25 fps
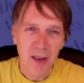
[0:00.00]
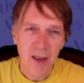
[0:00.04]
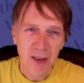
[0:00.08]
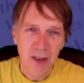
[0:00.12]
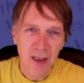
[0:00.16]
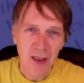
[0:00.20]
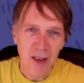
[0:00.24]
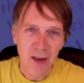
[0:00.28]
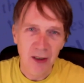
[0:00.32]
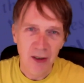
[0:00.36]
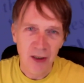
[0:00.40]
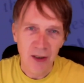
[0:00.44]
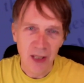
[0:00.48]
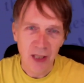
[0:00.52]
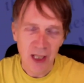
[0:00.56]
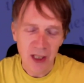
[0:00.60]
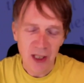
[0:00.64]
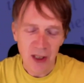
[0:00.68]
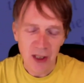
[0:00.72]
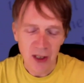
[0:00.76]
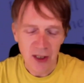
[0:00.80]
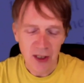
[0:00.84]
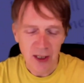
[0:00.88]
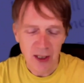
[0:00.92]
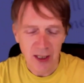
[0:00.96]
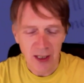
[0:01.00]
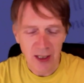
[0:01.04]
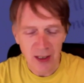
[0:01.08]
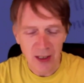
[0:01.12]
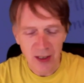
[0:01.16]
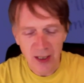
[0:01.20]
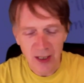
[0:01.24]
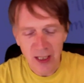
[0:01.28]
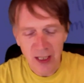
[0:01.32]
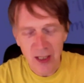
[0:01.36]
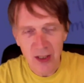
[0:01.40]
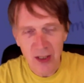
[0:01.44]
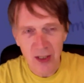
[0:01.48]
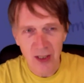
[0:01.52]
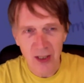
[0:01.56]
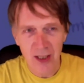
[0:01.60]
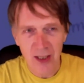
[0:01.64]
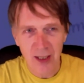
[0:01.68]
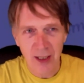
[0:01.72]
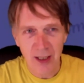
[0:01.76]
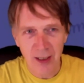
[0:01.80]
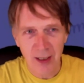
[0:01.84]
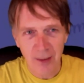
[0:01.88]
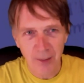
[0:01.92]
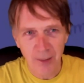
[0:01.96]
Teacher says is
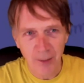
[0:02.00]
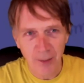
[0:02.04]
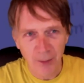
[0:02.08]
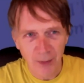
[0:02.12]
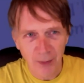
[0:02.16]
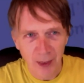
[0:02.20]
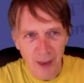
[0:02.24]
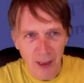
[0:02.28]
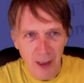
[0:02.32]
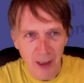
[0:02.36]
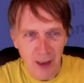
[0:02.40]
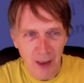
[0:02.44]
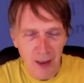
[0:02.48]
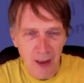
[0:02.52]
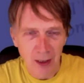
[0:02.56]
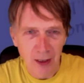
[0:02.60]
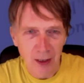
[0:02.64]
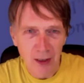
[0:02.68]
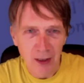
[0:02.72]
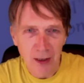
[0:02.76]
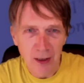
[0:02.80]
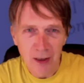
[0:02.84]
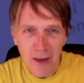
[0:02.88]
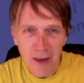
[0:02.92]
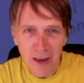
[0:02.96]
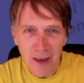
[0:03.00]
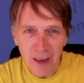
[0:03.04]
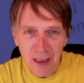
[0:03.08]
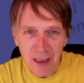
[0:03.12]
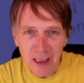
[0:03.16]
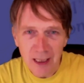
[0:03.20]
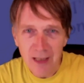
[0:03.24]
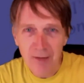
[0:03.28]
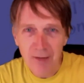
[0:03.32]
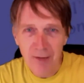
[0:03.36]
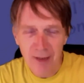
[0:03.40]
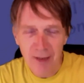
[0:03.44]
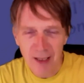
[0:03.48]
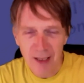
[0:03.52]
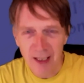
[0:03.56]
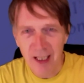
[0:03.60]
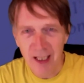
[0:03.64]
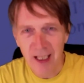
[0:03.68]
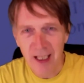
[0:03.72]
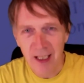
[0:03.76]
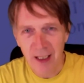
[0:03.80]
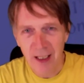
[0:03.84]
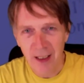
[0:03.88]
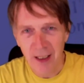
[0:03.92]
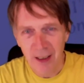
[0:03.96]
like, leave it
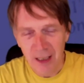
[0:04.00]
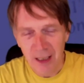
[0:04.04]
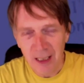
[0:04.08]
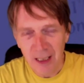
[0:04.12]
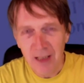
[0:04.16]
there.